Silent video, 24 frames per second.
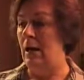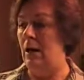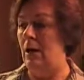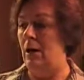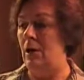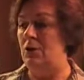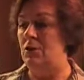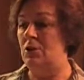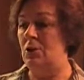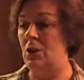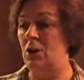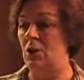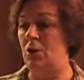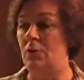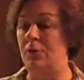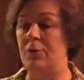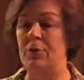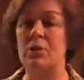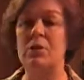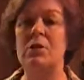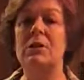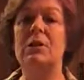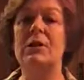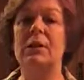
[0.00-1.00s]
So
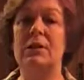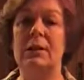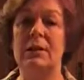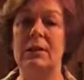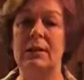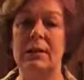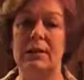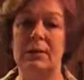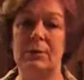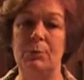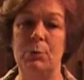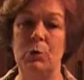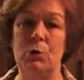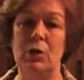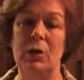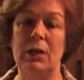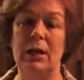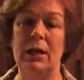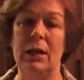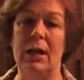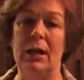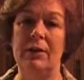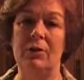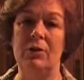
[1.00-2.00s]
first thing the next
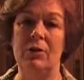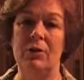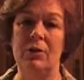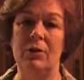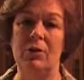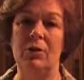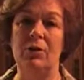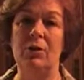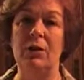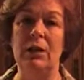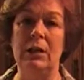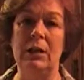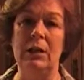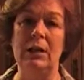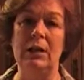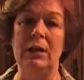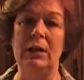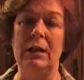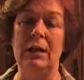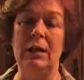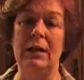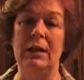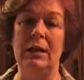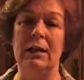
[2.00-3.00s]
morning, I took her
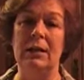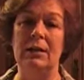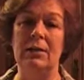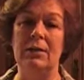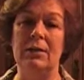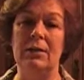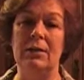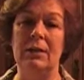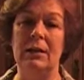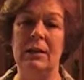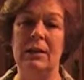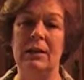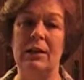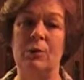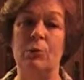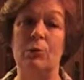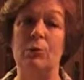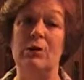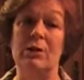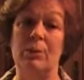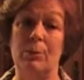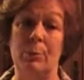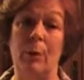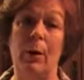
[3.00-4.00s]
in and there
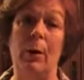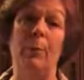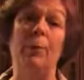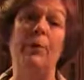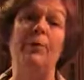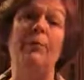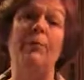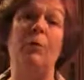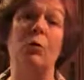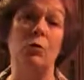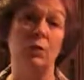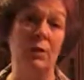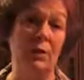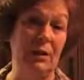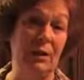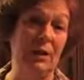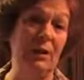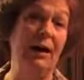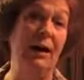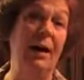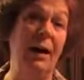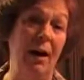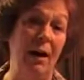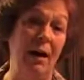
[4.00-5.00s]
was a puppy folded
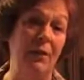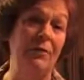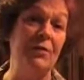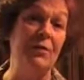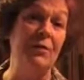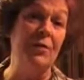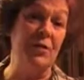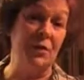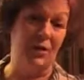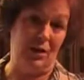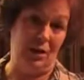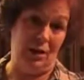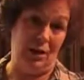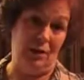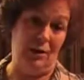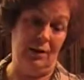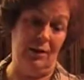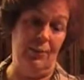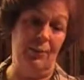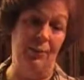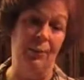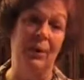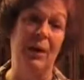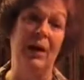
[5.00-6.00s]
in half and stuck,
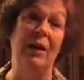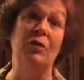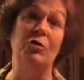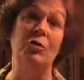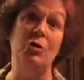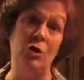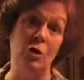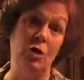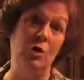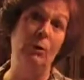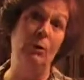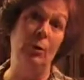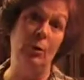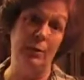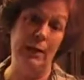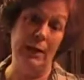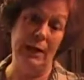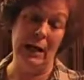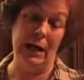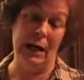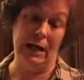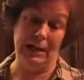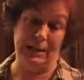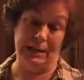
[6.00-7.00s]
and 2 more
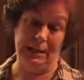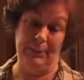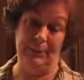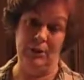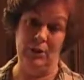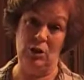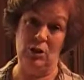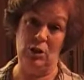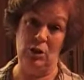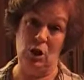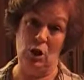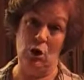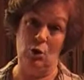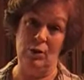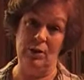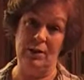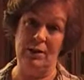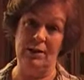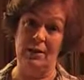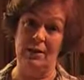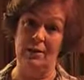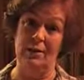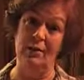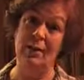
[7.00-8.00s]
behind it. So
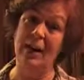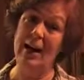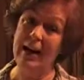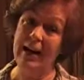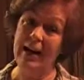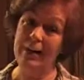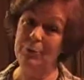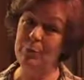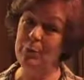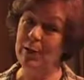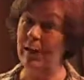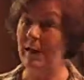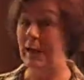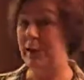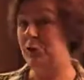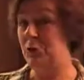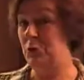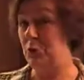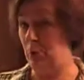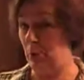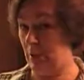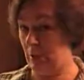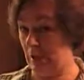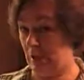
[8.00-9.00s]
instead of 9, we had
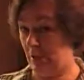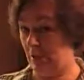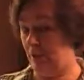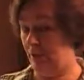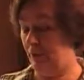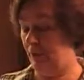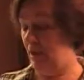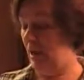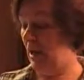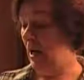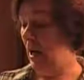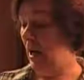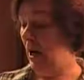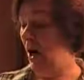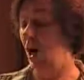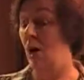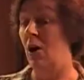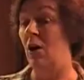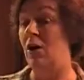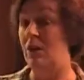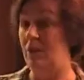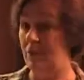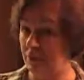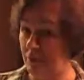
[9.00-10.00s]
12.
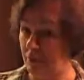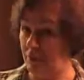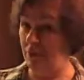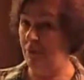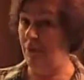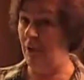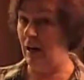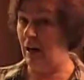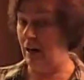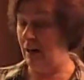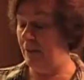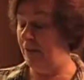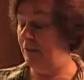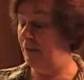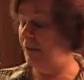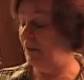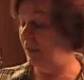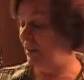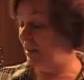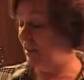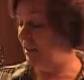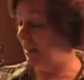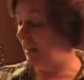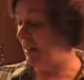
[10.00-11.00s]
All have survived
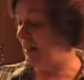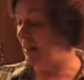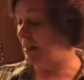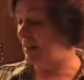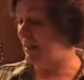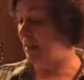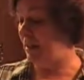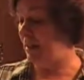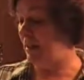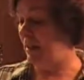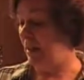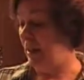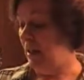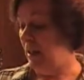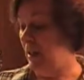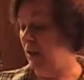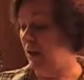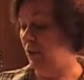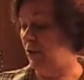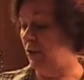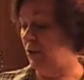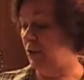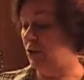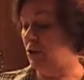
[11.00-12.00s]
very nicely.
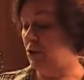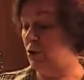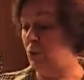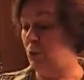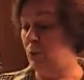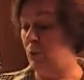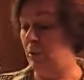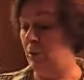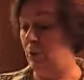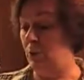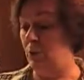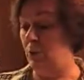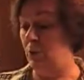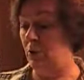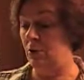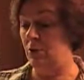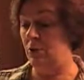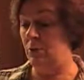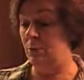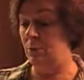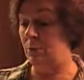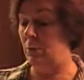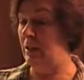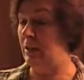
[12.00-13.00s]
Those 3
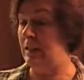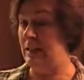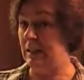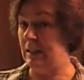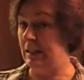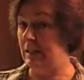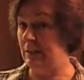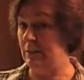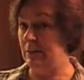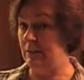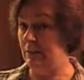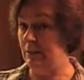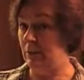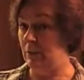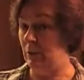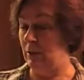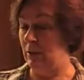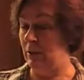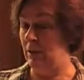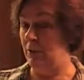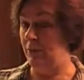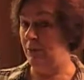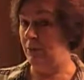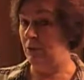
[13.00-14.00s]
weren't breathing when
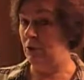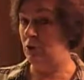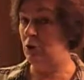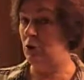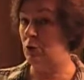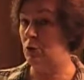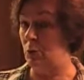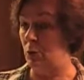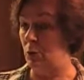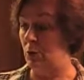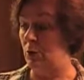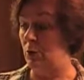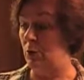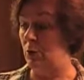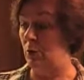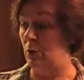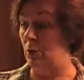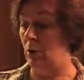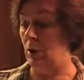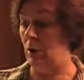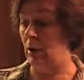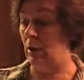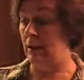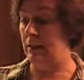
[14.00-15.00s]
they first were
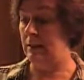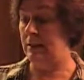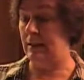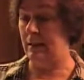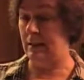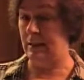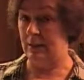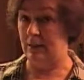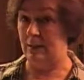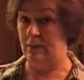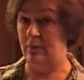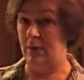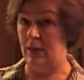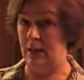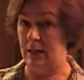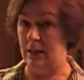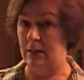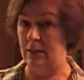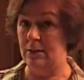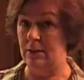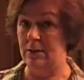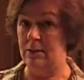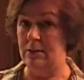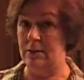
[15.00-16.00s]
taken
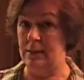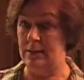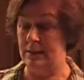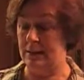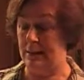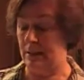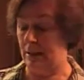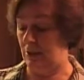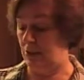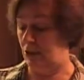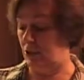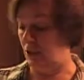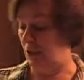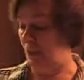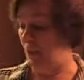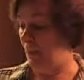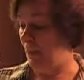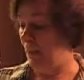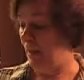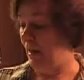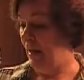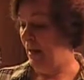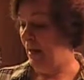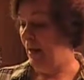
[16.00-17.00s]
via C-section,
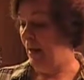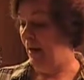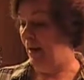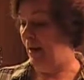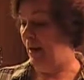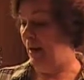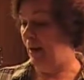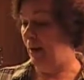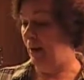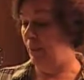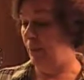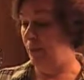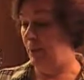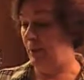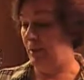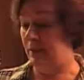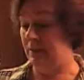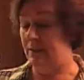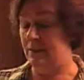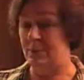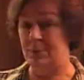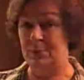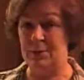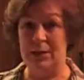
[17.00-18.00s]

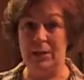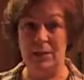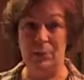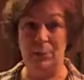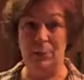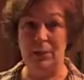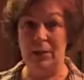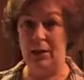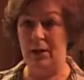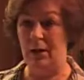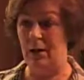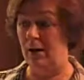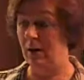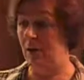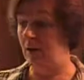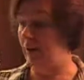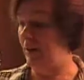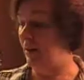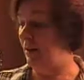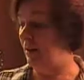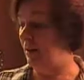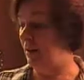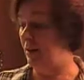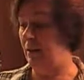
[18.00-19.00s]
but some CPR
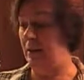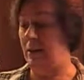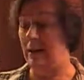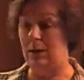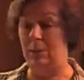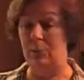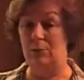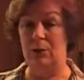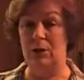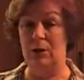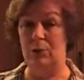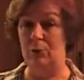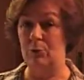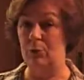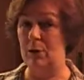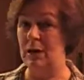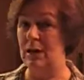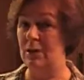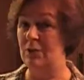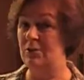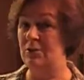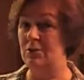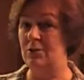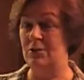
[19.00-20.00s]
and they came right
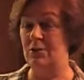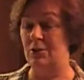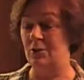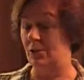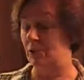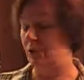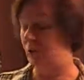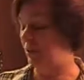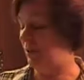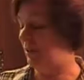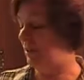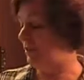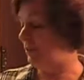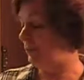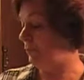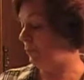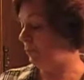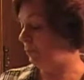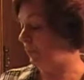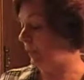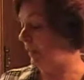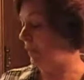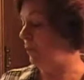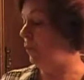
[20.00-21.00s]
around, so it's
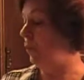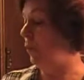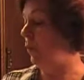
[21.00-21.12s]
been